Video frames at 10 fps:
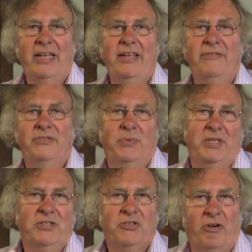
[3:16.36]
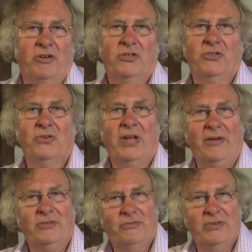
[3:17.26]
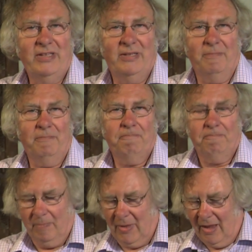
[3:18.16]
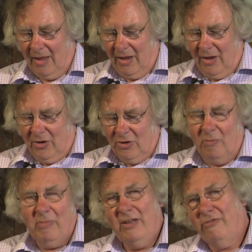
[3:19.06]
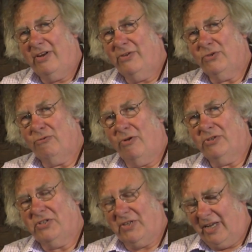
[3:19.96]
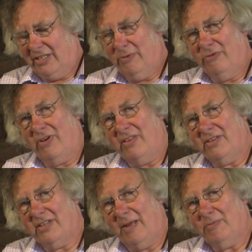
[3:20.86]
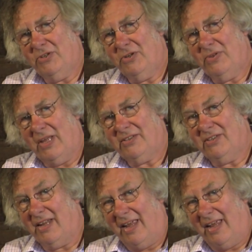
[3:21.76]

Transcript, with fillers: leaves with instructions on how to feed them. Not many fellows of the Royal Society would find the time to do that